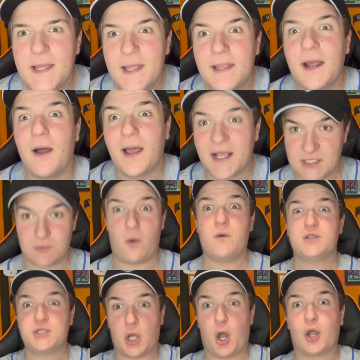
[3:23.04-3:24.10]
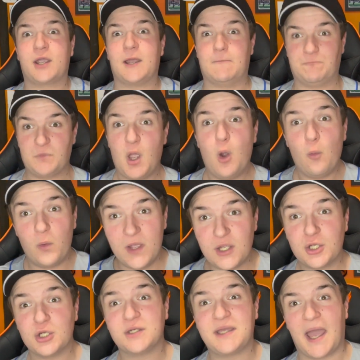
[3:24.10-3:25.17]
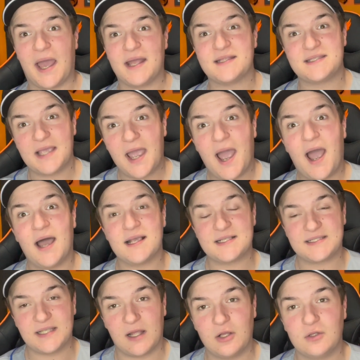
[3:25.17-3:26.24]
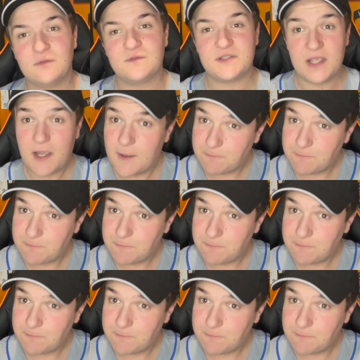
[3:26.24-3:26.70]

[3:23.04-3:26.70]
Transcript: Now that's what we're talking. We could get ourselves